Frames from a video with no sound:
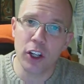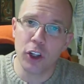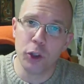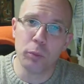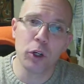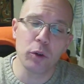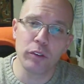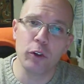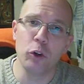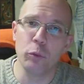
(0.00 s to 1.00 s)
Your book
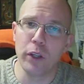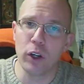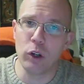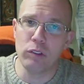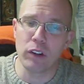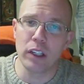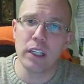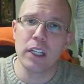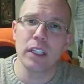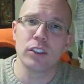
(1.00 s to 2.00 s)
review will be over,
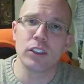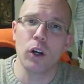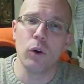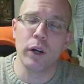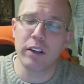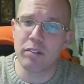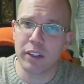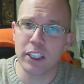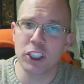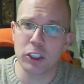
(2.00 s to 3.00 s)
so and
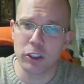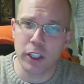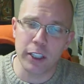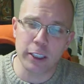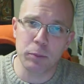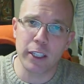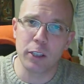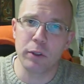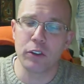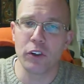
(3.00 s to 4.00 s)
finished and expected to
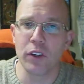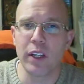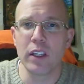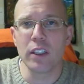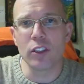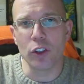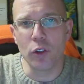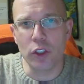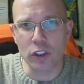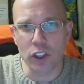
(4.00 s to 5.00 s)
be turned in, so that
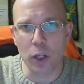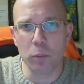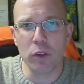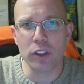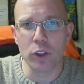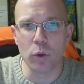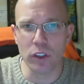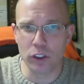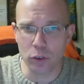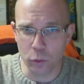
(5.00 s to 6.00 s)
you can start moving
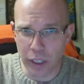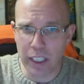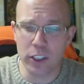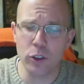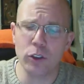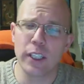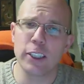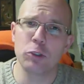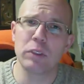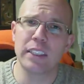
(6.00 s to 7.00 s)
towards reading the New
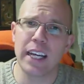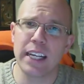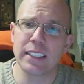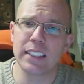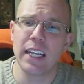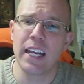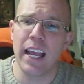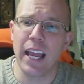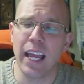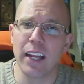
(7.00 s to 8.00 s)
Testament text
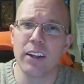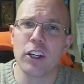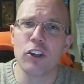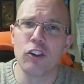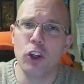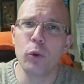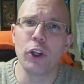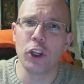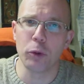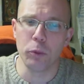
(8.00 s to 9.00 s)
and
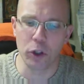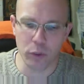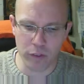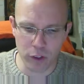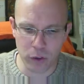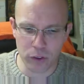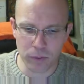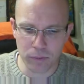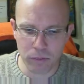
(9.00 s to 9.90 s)
doing your book reviews.